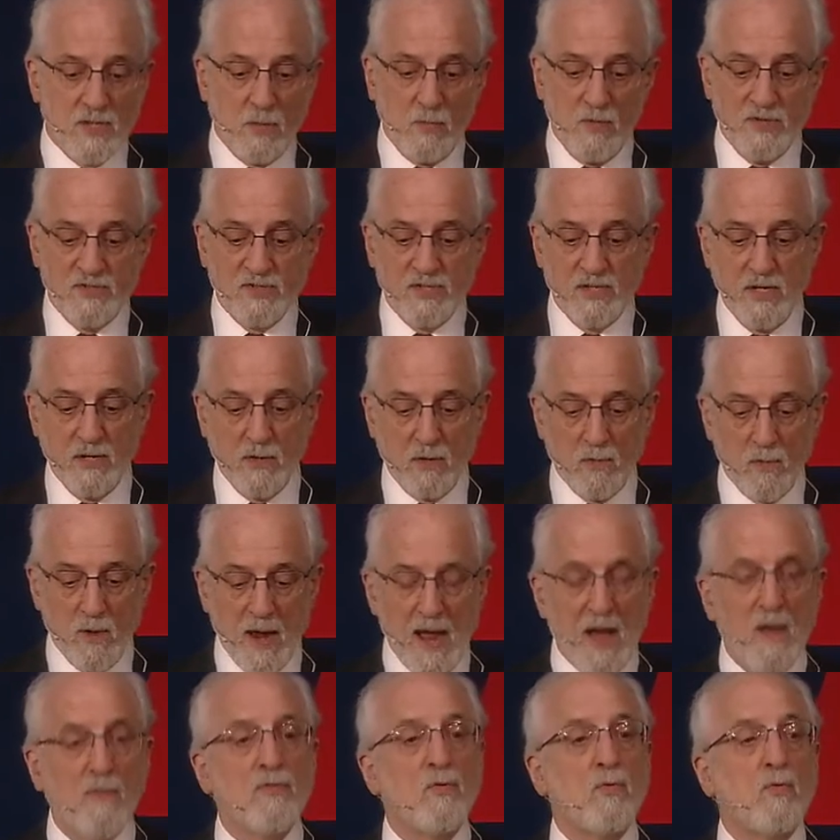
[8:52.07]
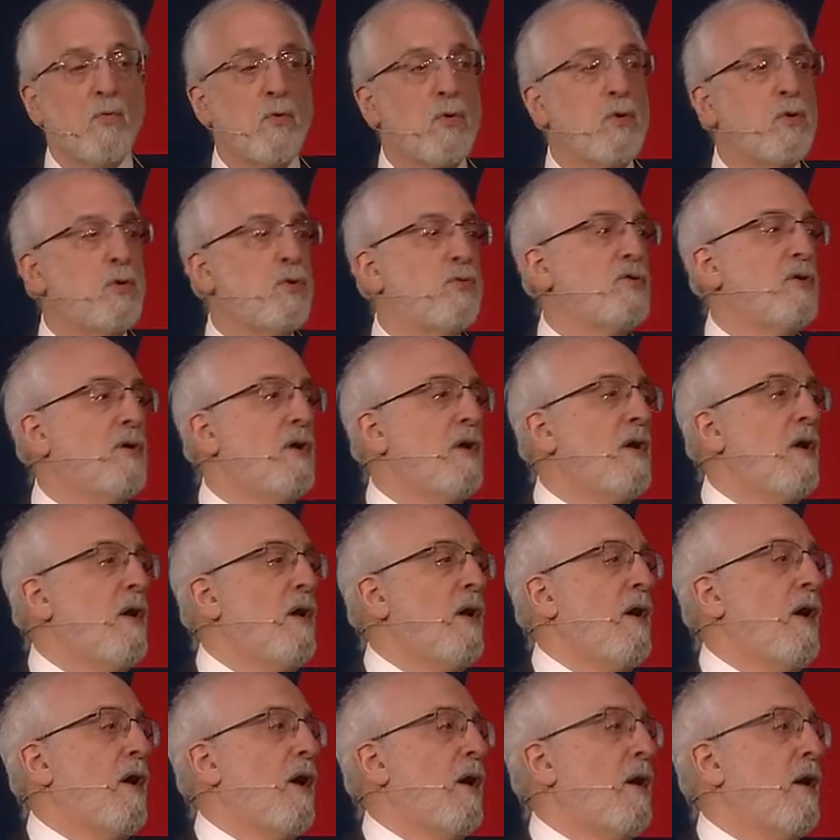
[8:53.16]
And we see around the world
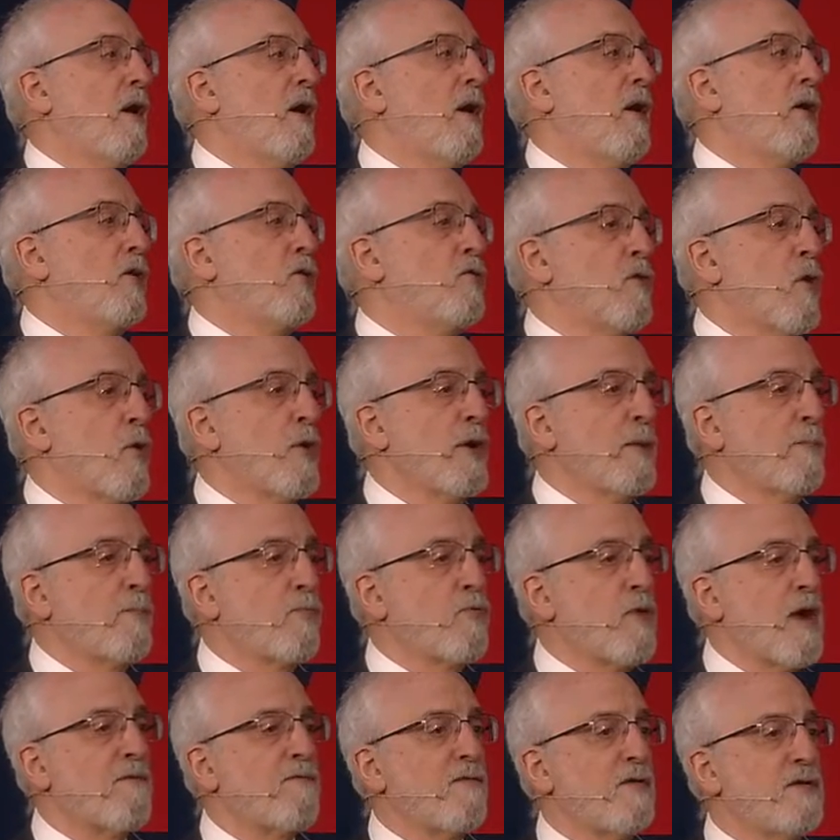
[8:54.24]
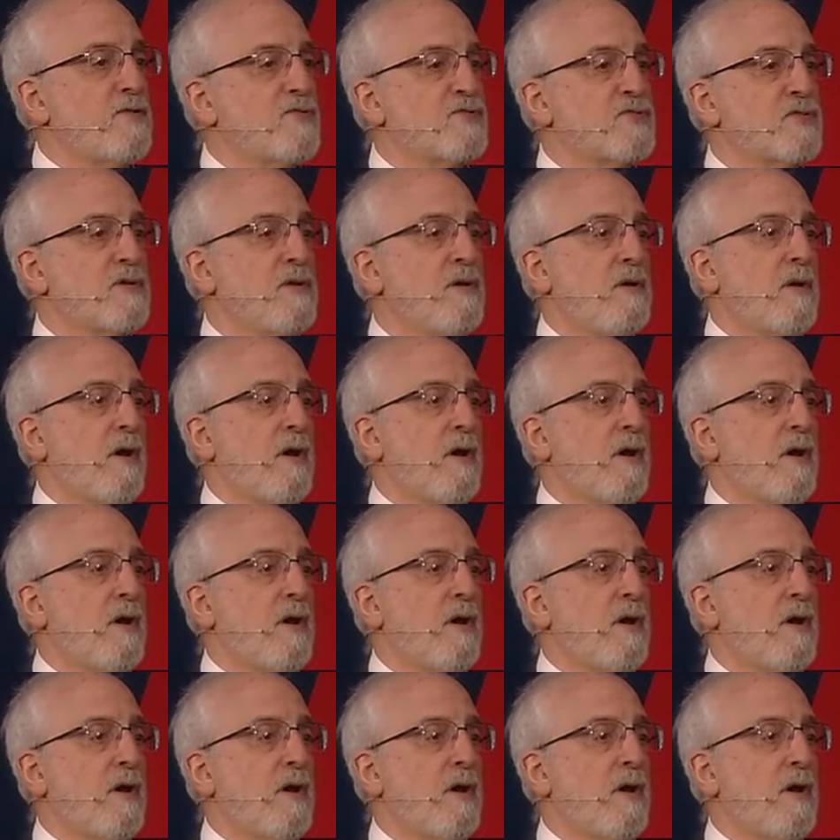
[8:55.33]
a growing preference